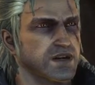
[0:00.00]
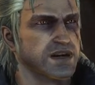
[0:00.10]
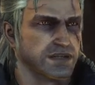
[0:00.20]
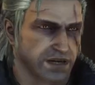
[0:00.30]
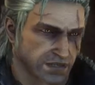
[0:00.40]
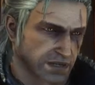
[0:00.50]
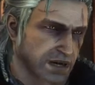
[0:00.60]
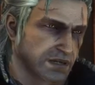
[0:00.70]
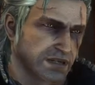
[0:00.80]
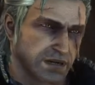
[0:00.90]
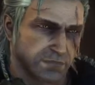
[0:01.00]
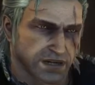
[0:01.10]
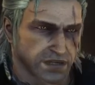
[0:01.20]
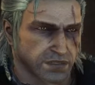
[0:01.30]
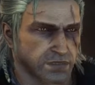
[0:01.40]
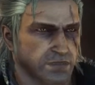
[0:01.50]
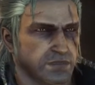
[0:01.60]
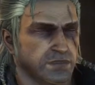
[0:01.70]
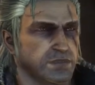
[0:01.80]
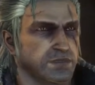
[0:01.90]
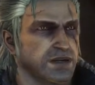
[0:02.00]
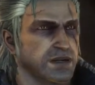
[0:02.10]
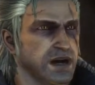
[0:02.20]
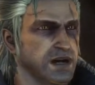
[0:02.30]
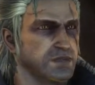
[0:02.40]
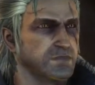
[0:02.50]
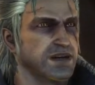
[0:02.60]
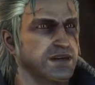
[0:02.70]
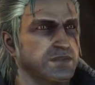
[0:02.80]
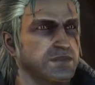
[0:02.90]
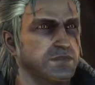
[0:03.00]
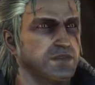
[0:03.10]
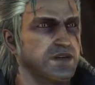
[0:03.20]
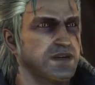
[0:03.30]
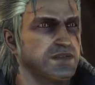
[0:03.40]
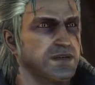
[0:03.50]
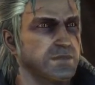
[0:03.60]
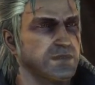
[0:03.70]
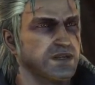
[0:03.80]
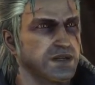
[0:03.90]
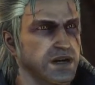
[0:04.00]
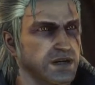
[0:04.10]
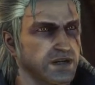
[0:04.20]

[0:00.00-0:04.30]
Why is Henselt still breathing? He killed the priest. Why didn't he burst